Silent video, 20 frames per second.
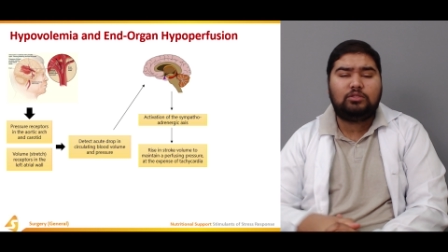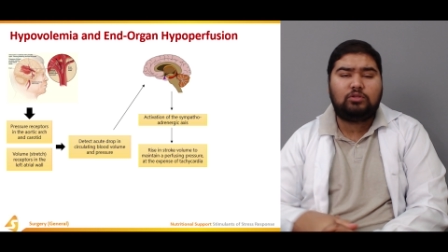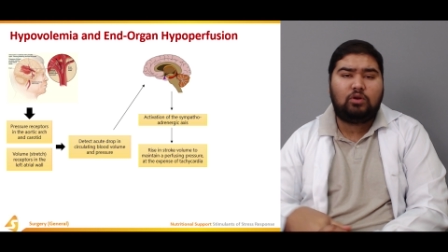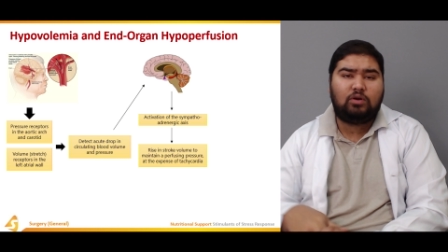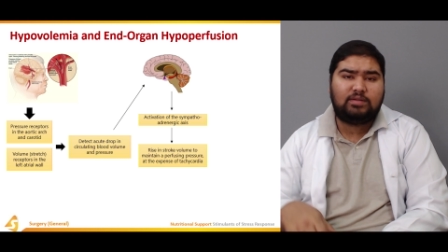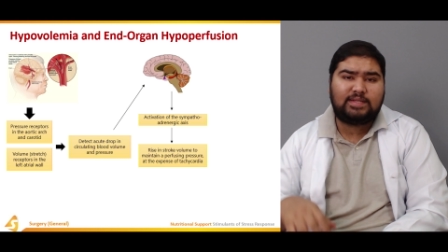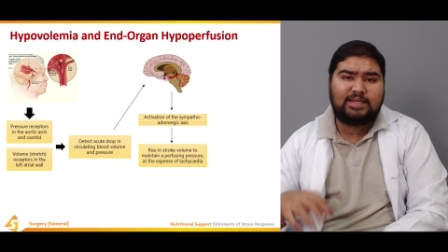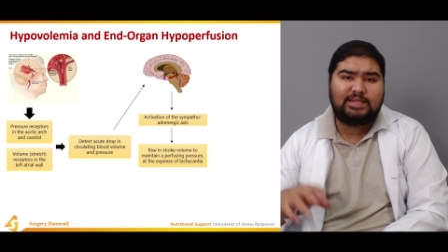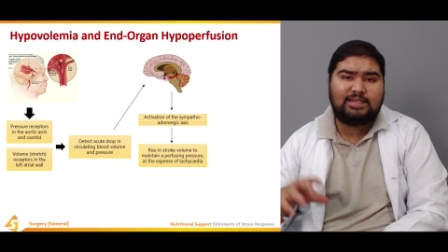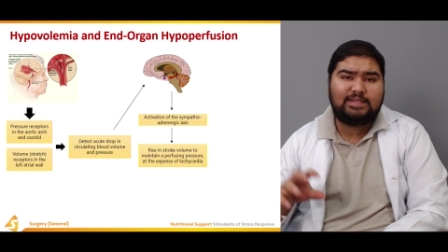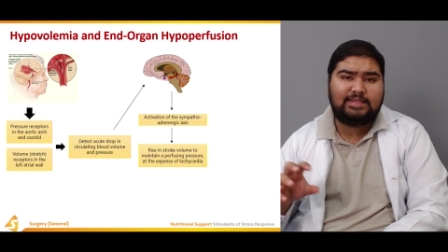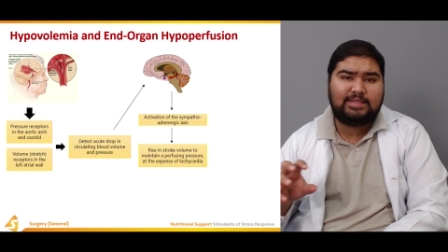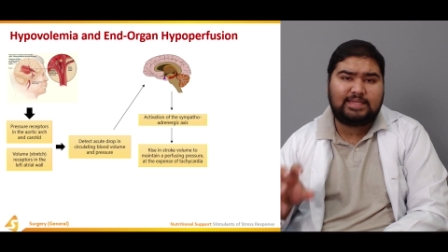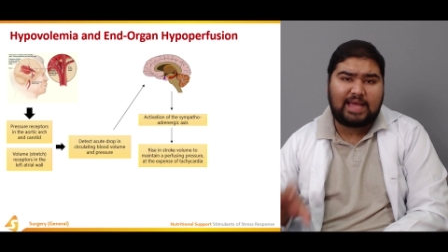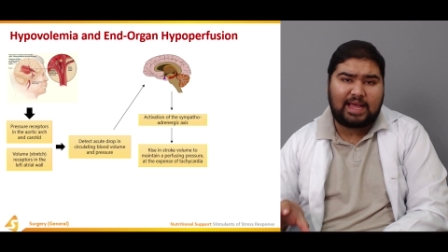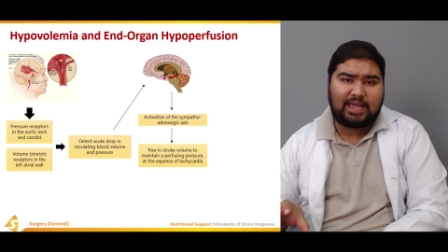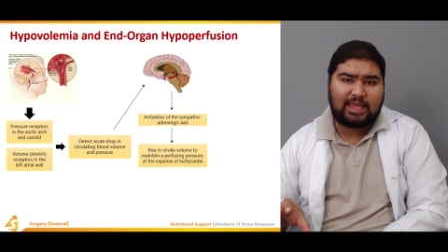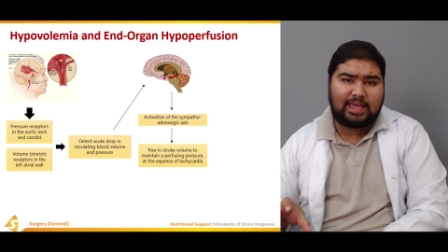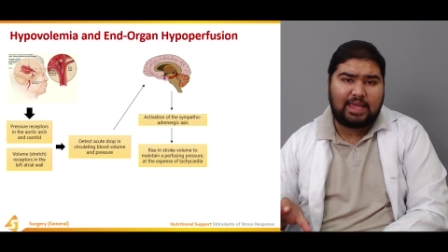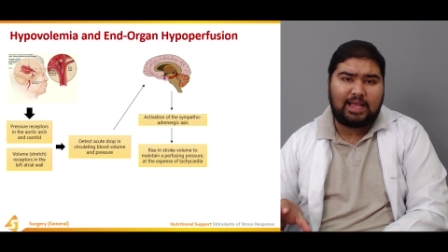causes
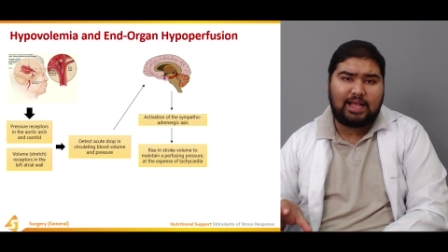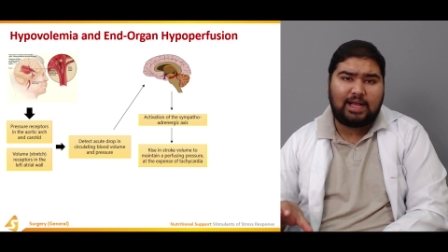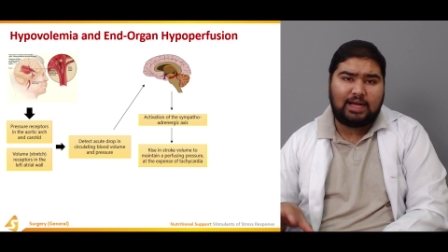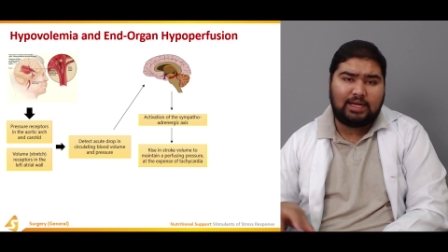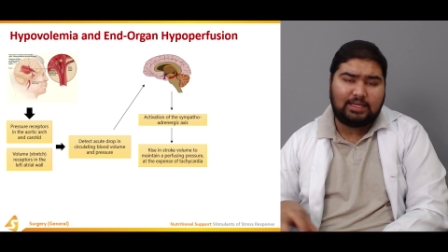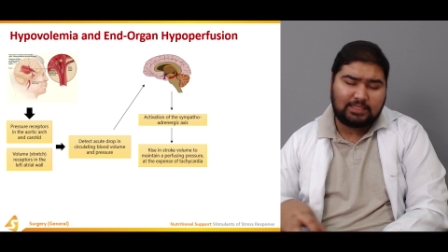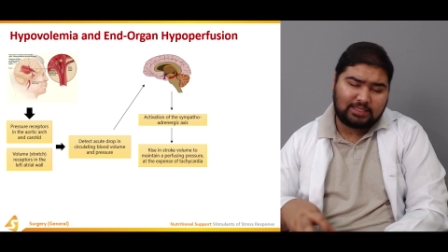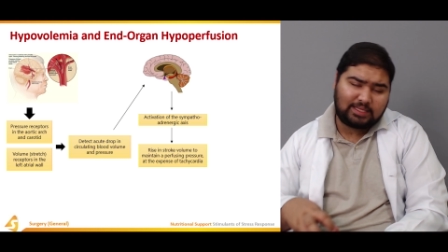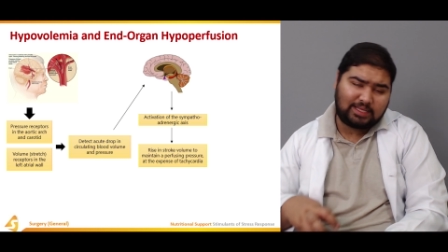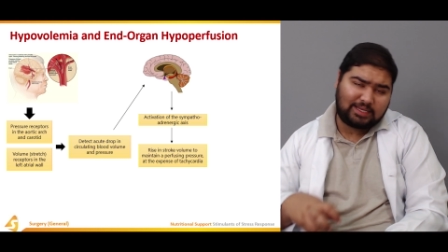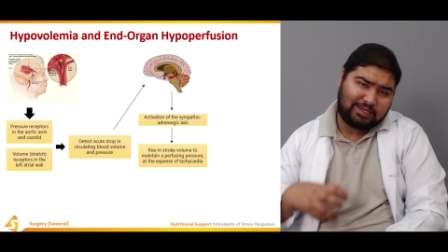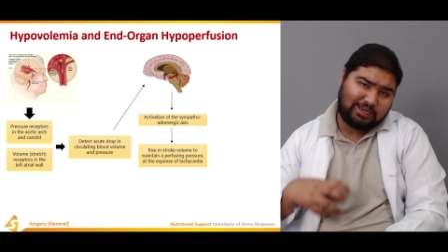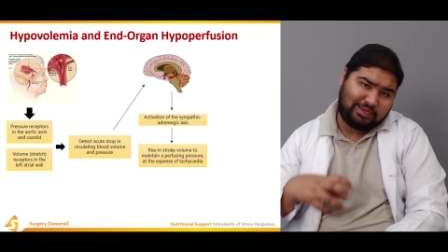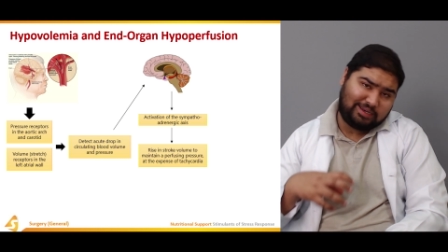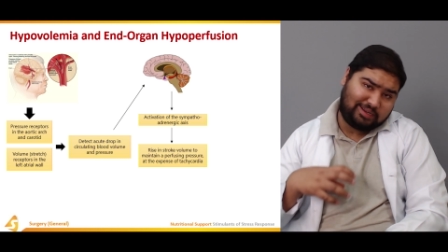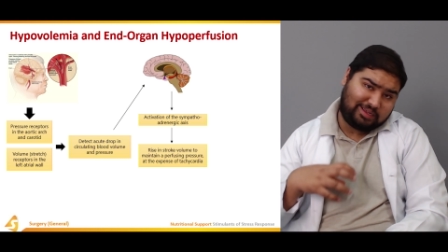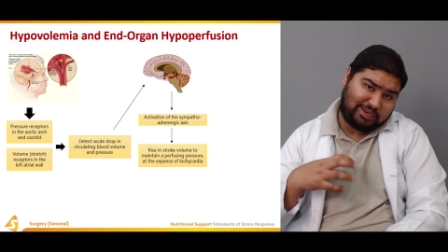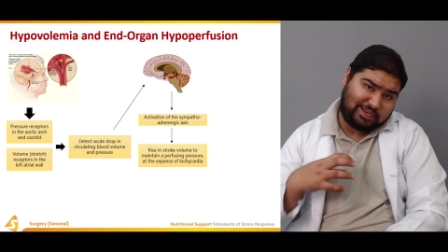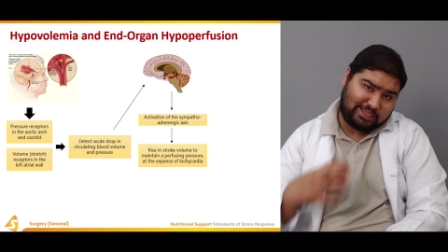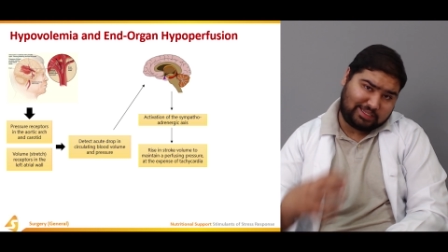tachycardia that
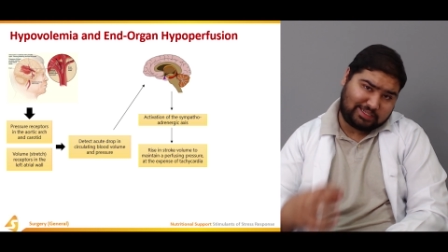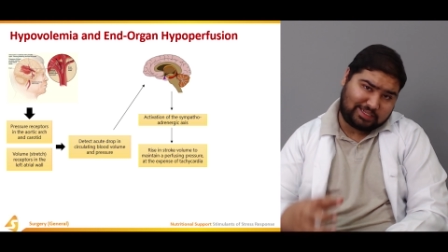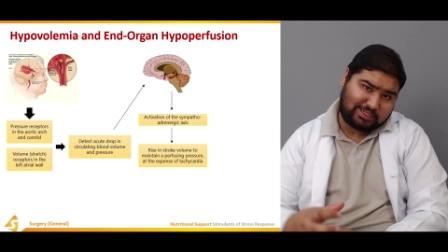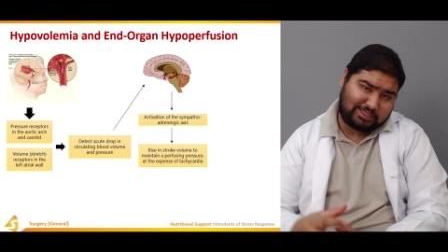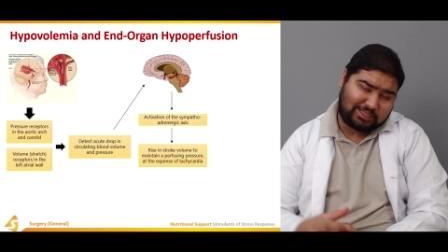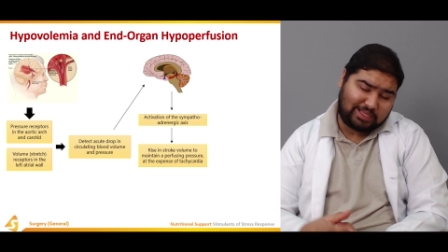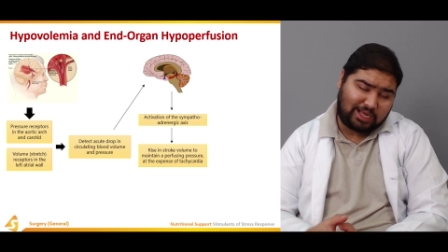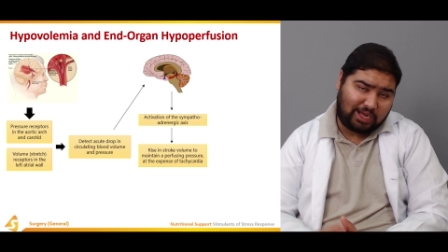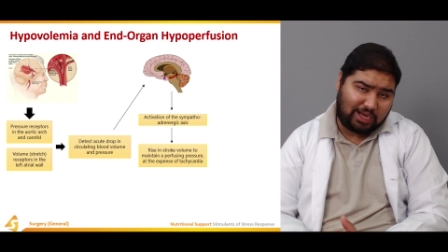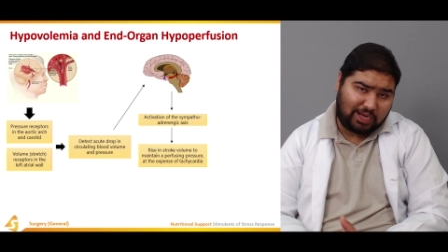increases the